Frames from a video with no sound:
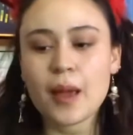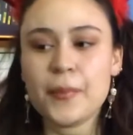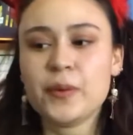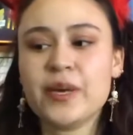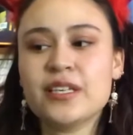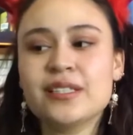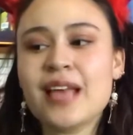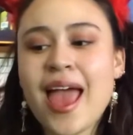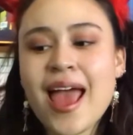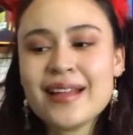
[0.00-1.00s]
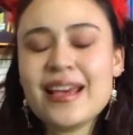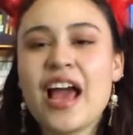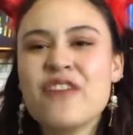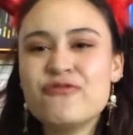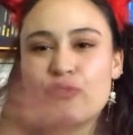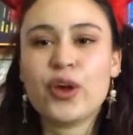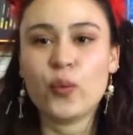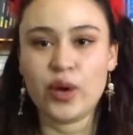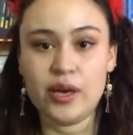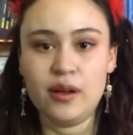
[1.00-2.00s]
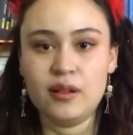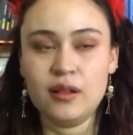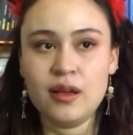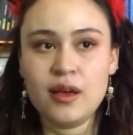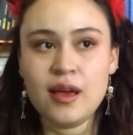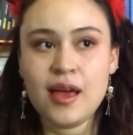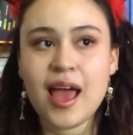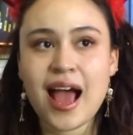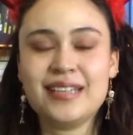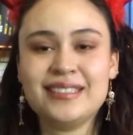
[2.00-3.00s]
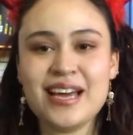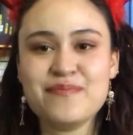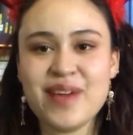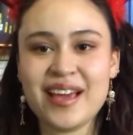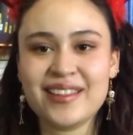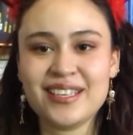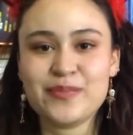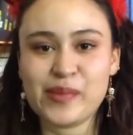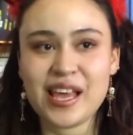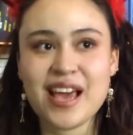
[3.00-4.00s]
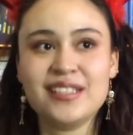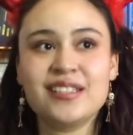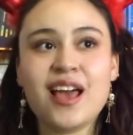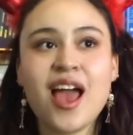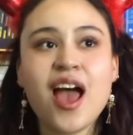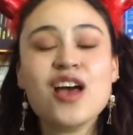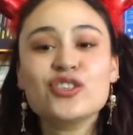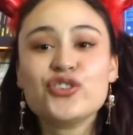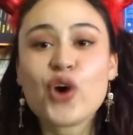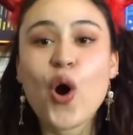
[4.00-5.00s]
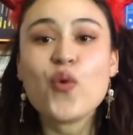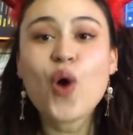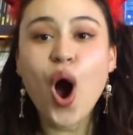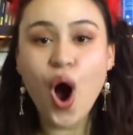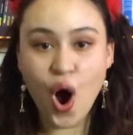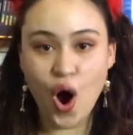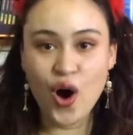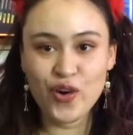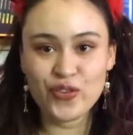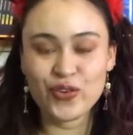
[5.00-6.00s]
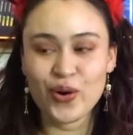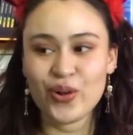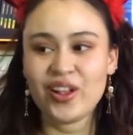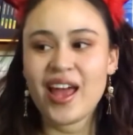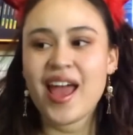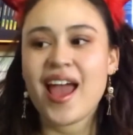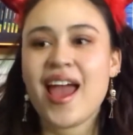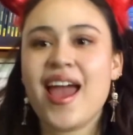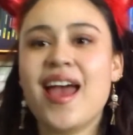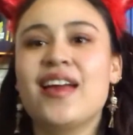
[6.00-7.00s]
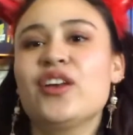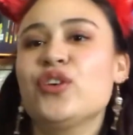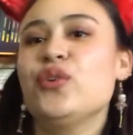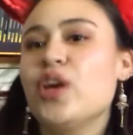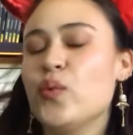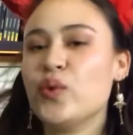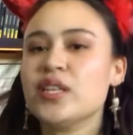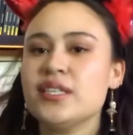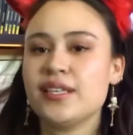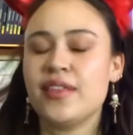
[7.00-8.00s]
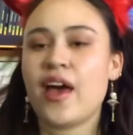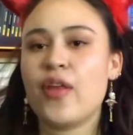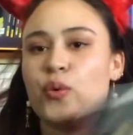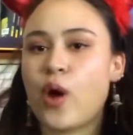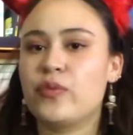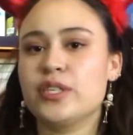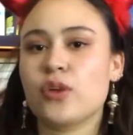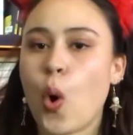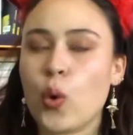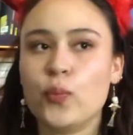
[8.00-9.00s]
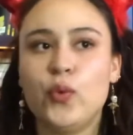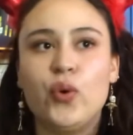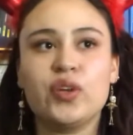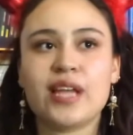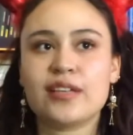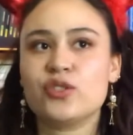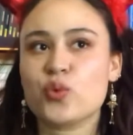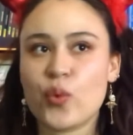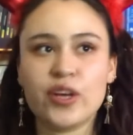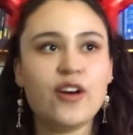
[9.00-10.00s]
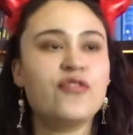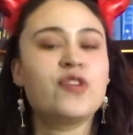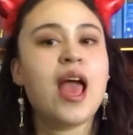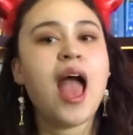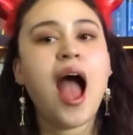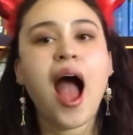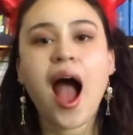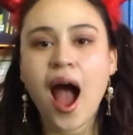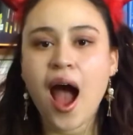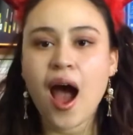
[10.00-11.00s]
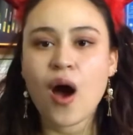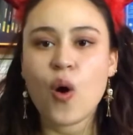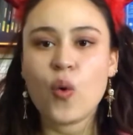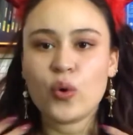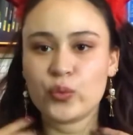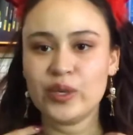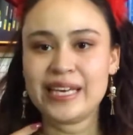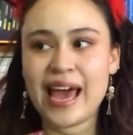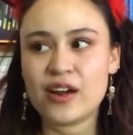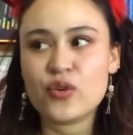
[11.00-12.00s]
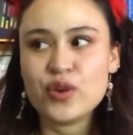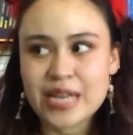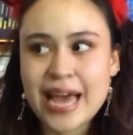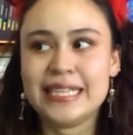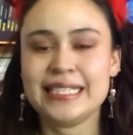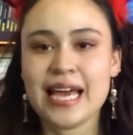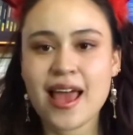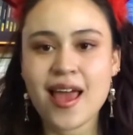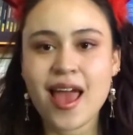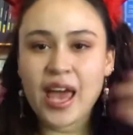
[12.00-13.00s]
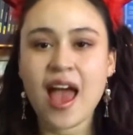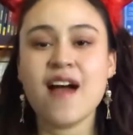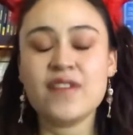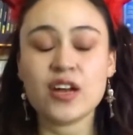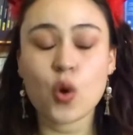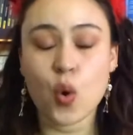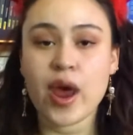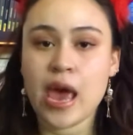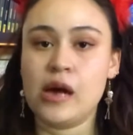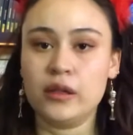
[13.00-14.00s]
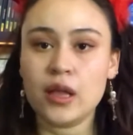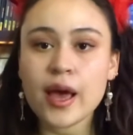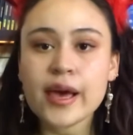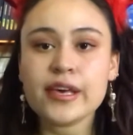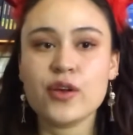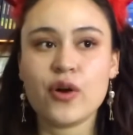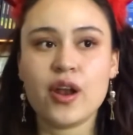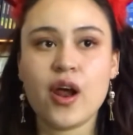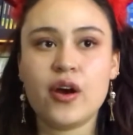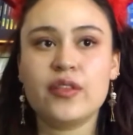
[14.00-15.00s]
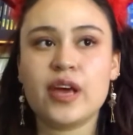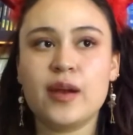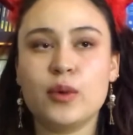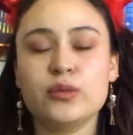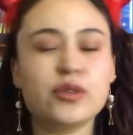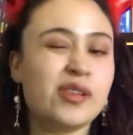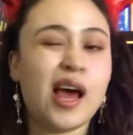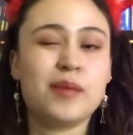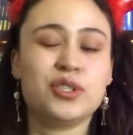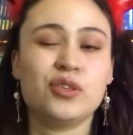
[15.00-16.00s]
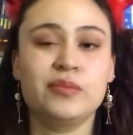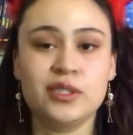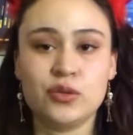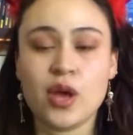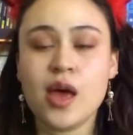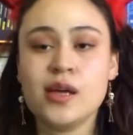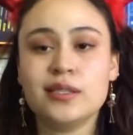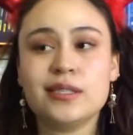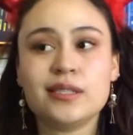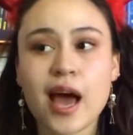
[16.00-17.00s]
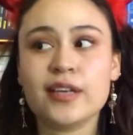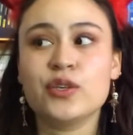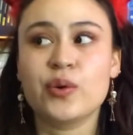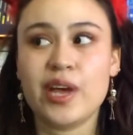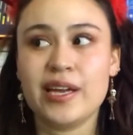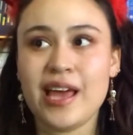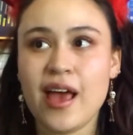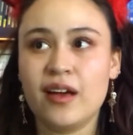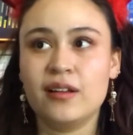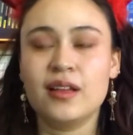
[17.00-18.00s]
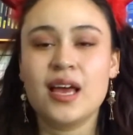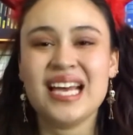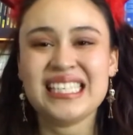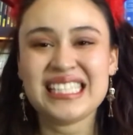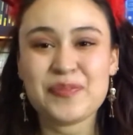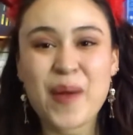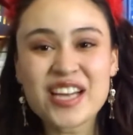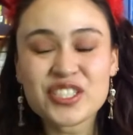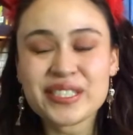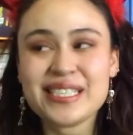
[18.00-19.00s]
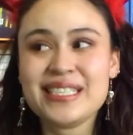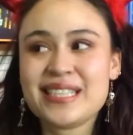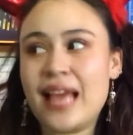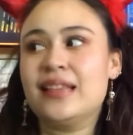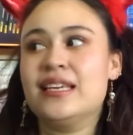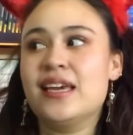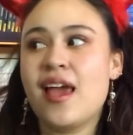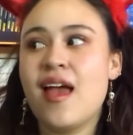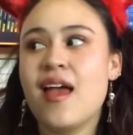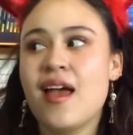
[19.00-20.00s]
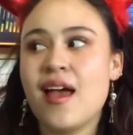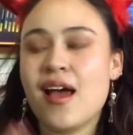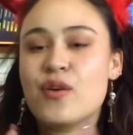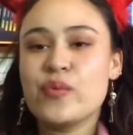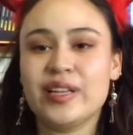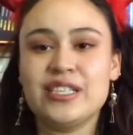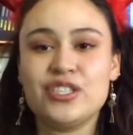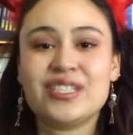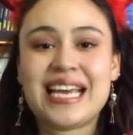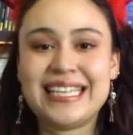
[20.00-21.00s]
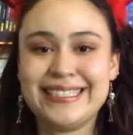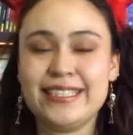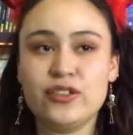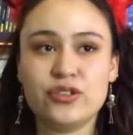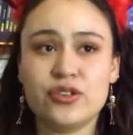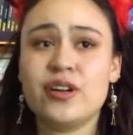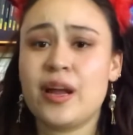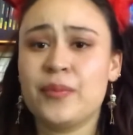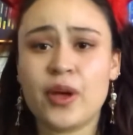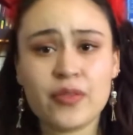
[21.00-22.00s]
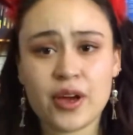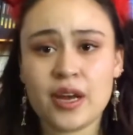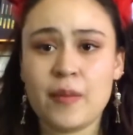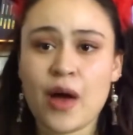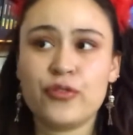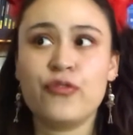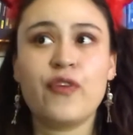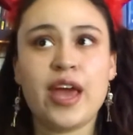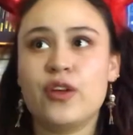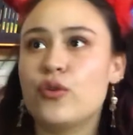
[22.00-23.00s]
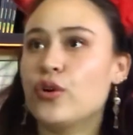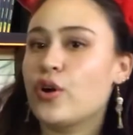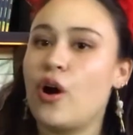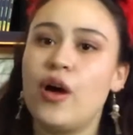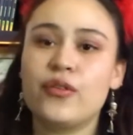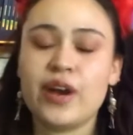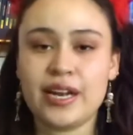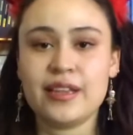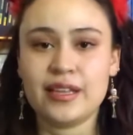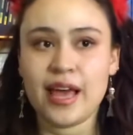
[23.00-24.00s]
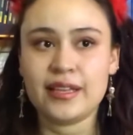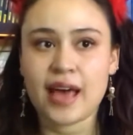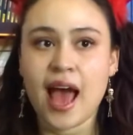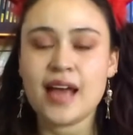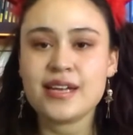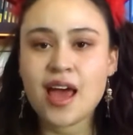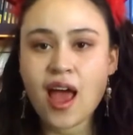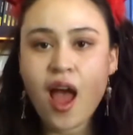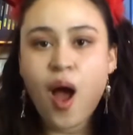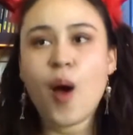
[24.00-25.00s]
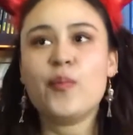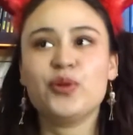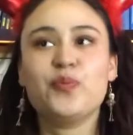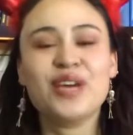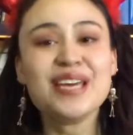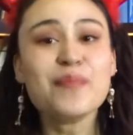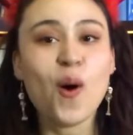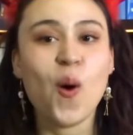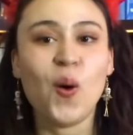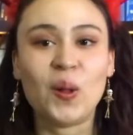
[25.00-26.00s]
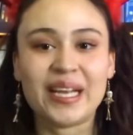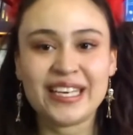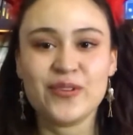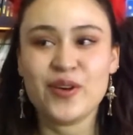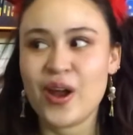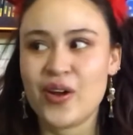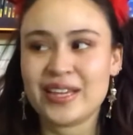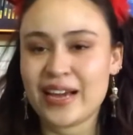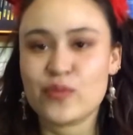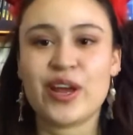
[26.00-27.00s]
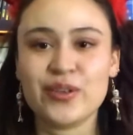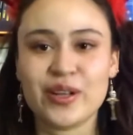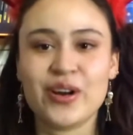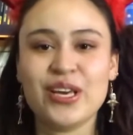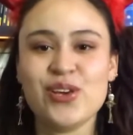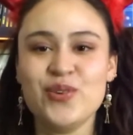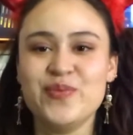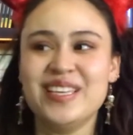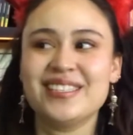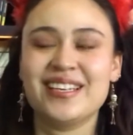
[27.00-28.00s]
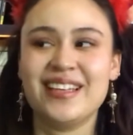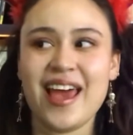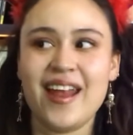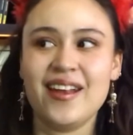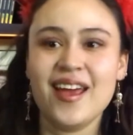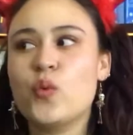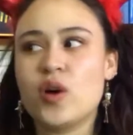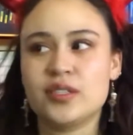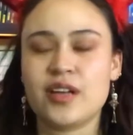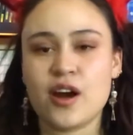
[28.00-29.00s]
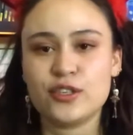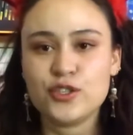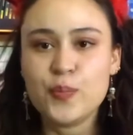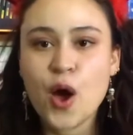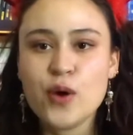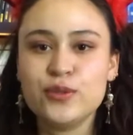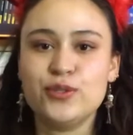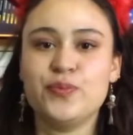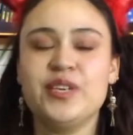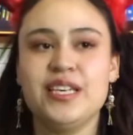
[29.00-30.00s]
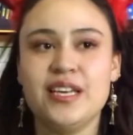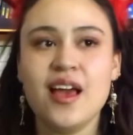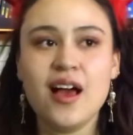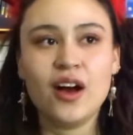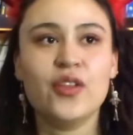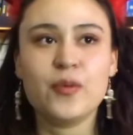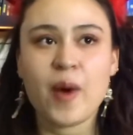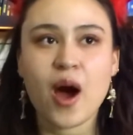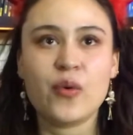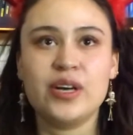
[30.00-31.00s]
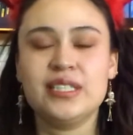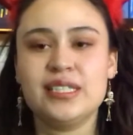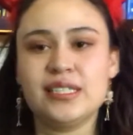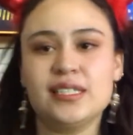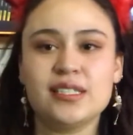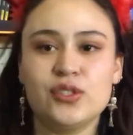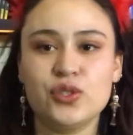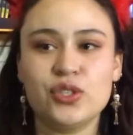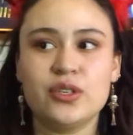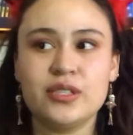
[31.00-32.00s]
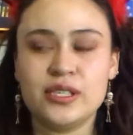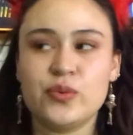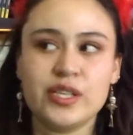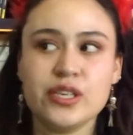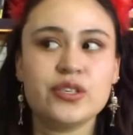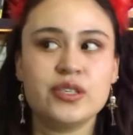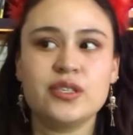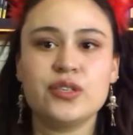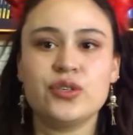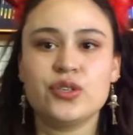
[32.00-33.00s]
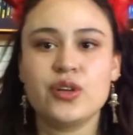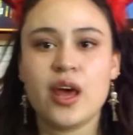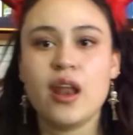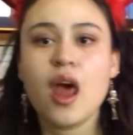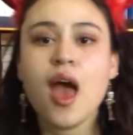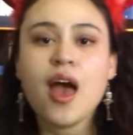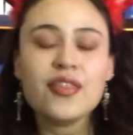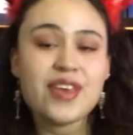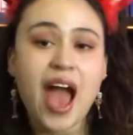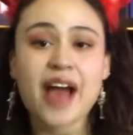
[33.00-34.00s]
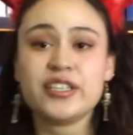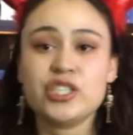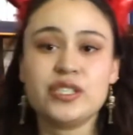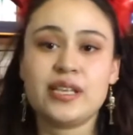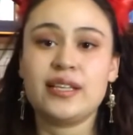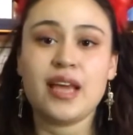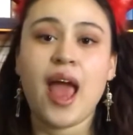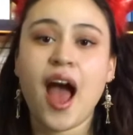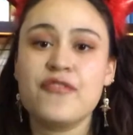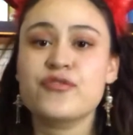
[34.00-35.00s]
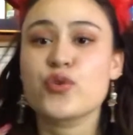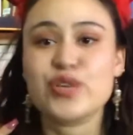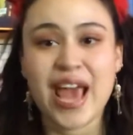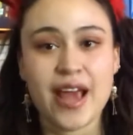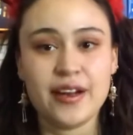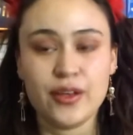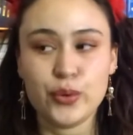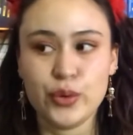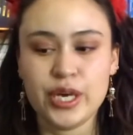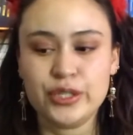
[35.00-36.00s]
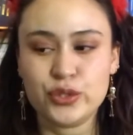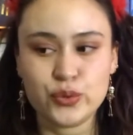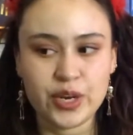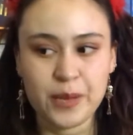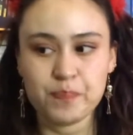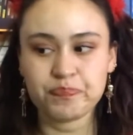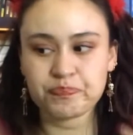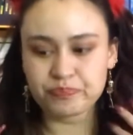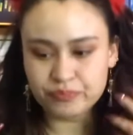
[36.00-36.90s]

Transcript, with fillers: but because they have free will and they make this place so awful and you can really see that throughout this whole book that story of how we can create heaven or hell here on earth and most of the times humans decide to create hell especially sadly religious institution, and I'm not talking about faith or God or anything like that, but people here on earth, like regular humans, and then the ones that are supposed to be on the power in this institution, and this religious institution, and the actions that they have created through history,